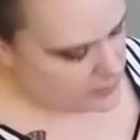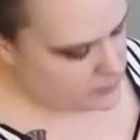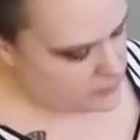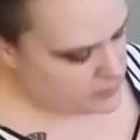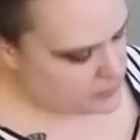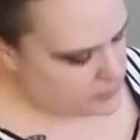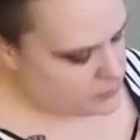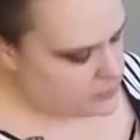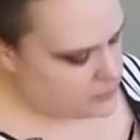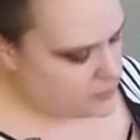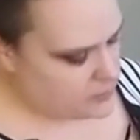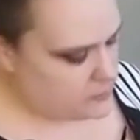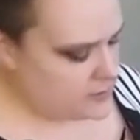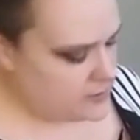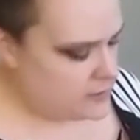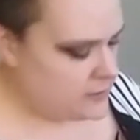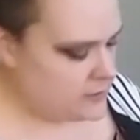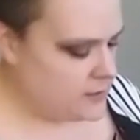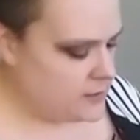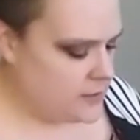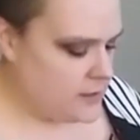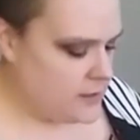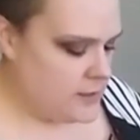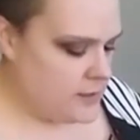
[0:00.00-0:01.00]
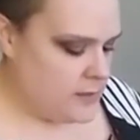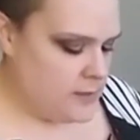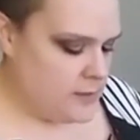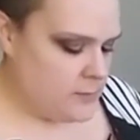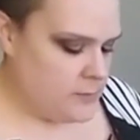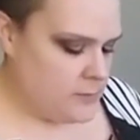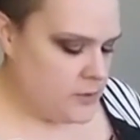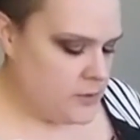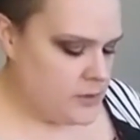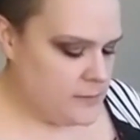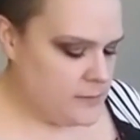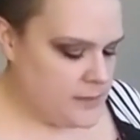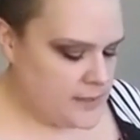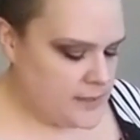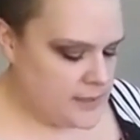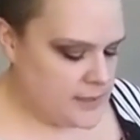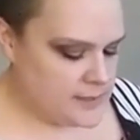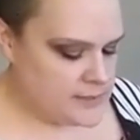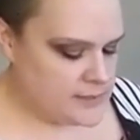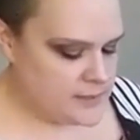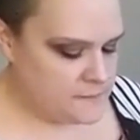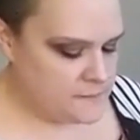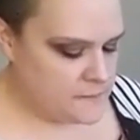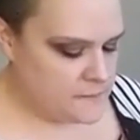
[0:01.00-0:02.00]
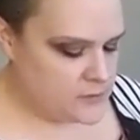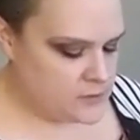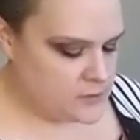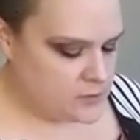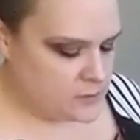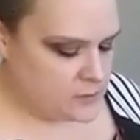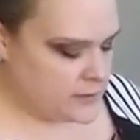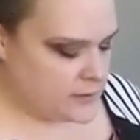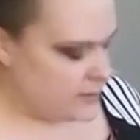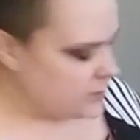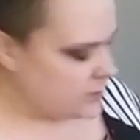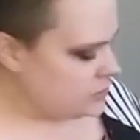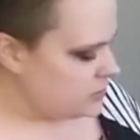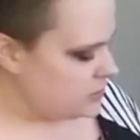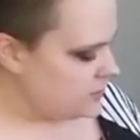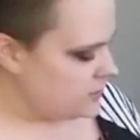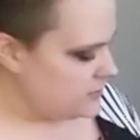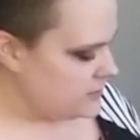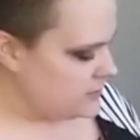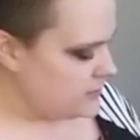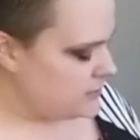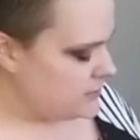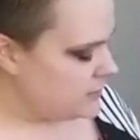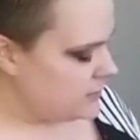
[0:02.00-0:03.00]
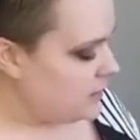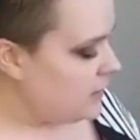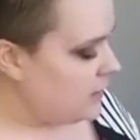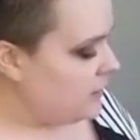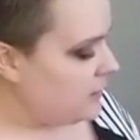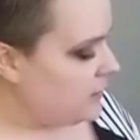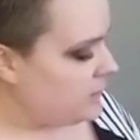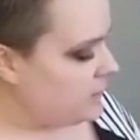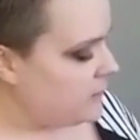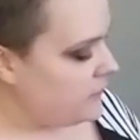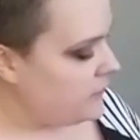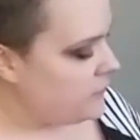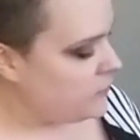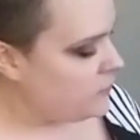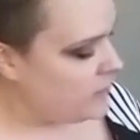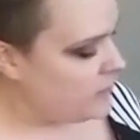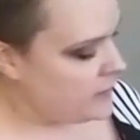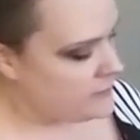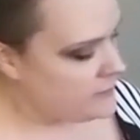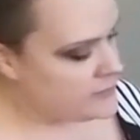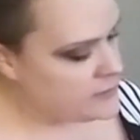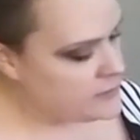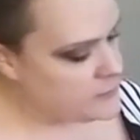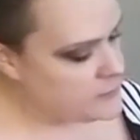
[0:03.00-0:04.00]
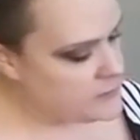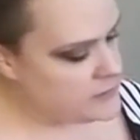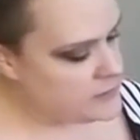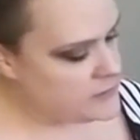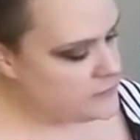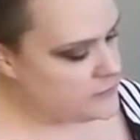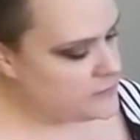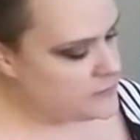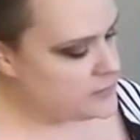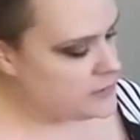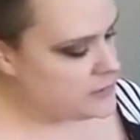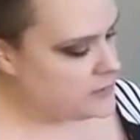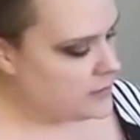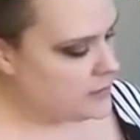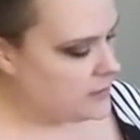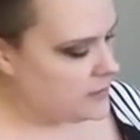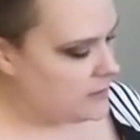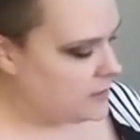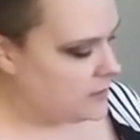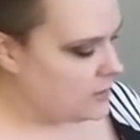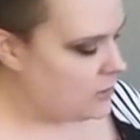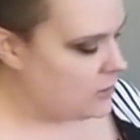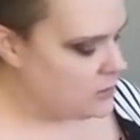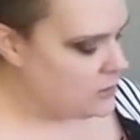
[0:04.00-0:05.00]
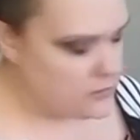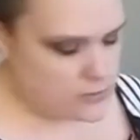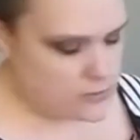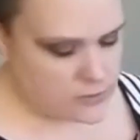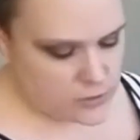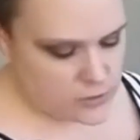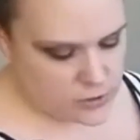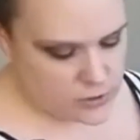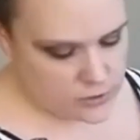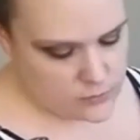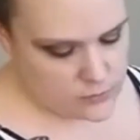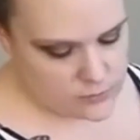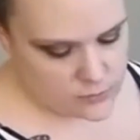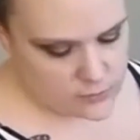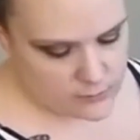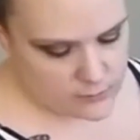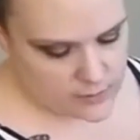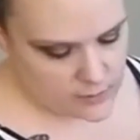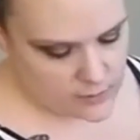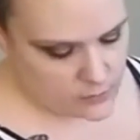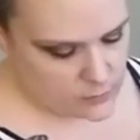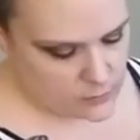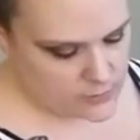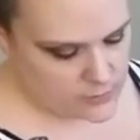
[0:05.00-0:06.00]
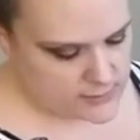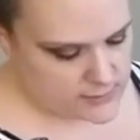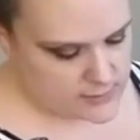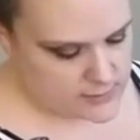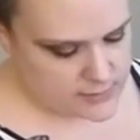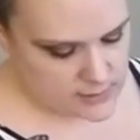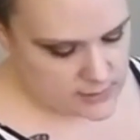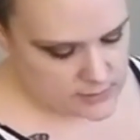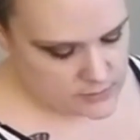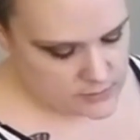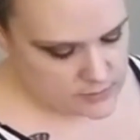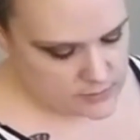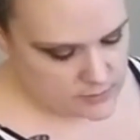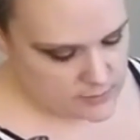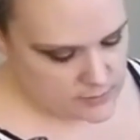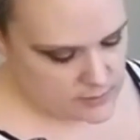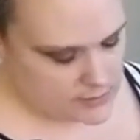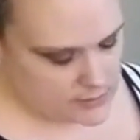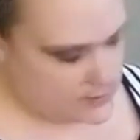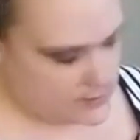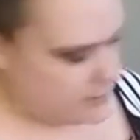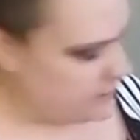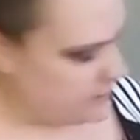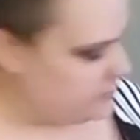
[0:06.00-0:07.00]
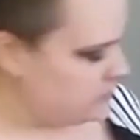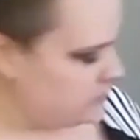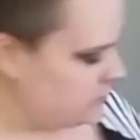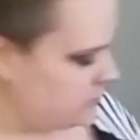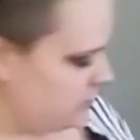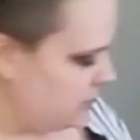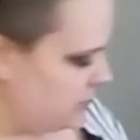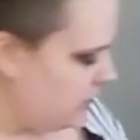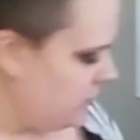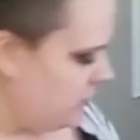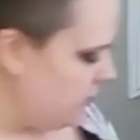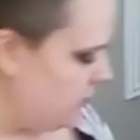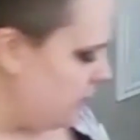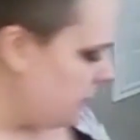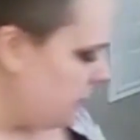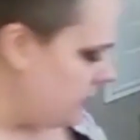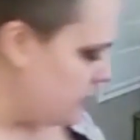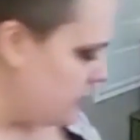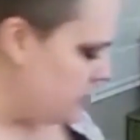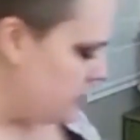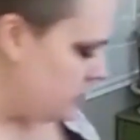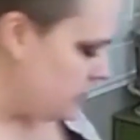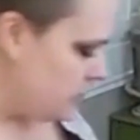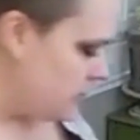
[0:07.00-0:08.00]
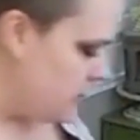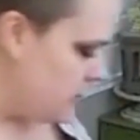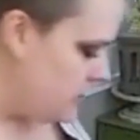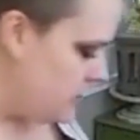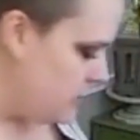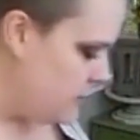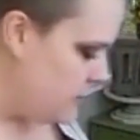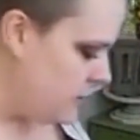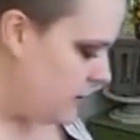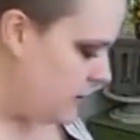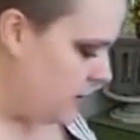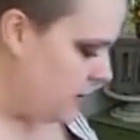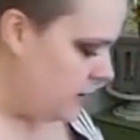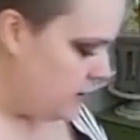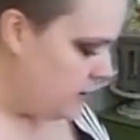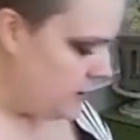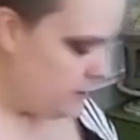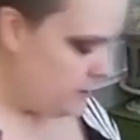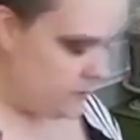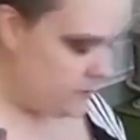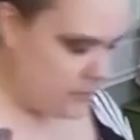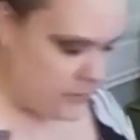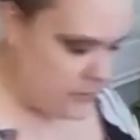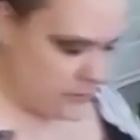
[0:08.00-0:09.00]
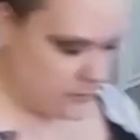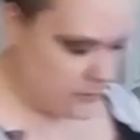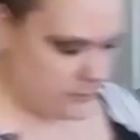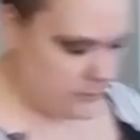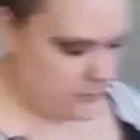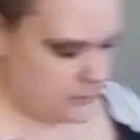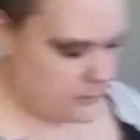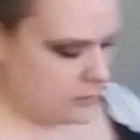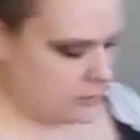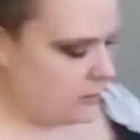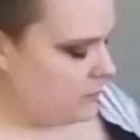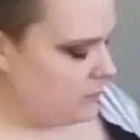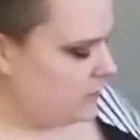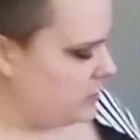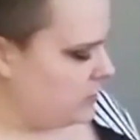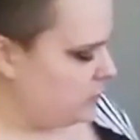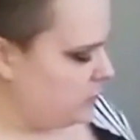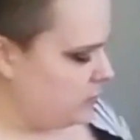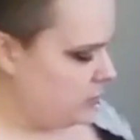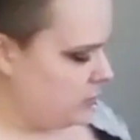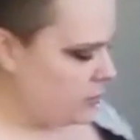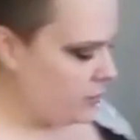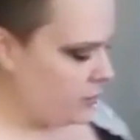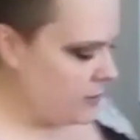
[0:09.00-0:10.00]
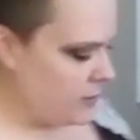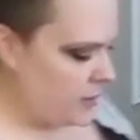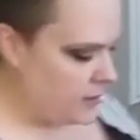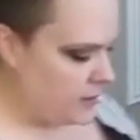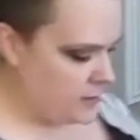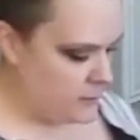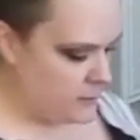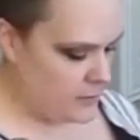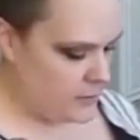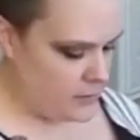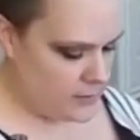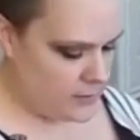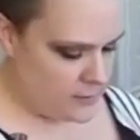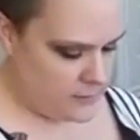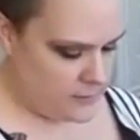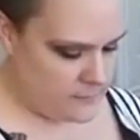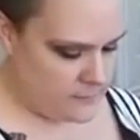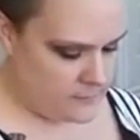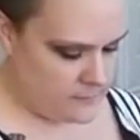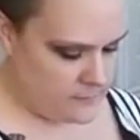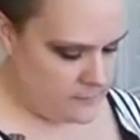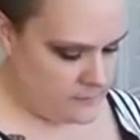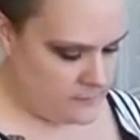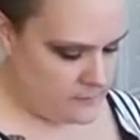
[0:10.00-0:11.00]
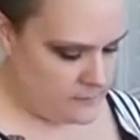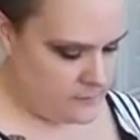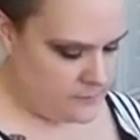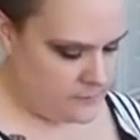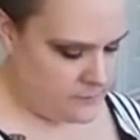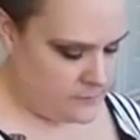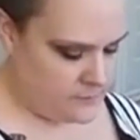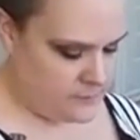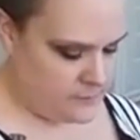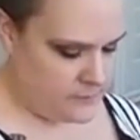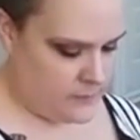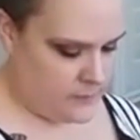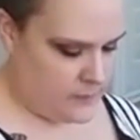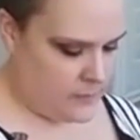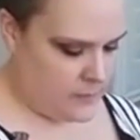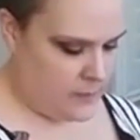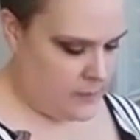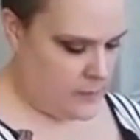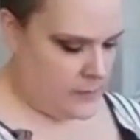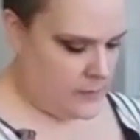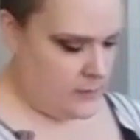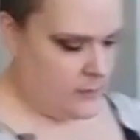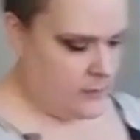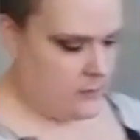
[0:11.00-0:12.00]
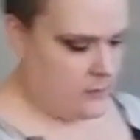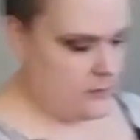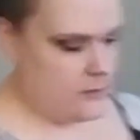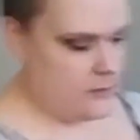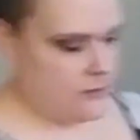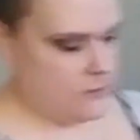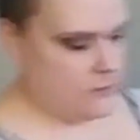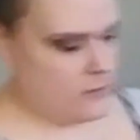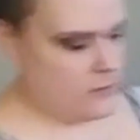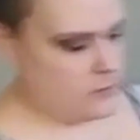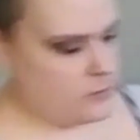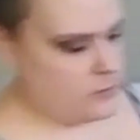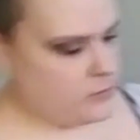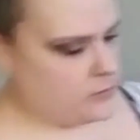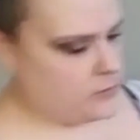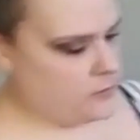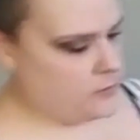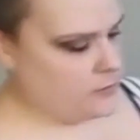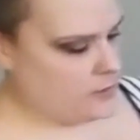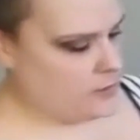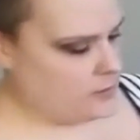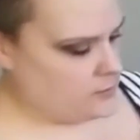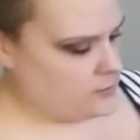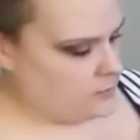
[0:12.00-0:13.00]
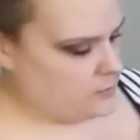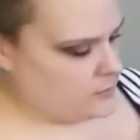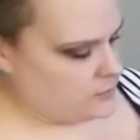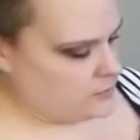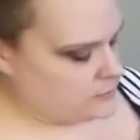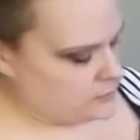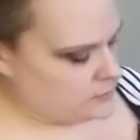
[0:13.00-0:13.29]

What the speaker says: I'm going to put them in at different directions. If you have a specific side, they're cute no matter what side you look at. That's just how they are. They're just cute. I want to put green up here. Yeah, I want to put green up here.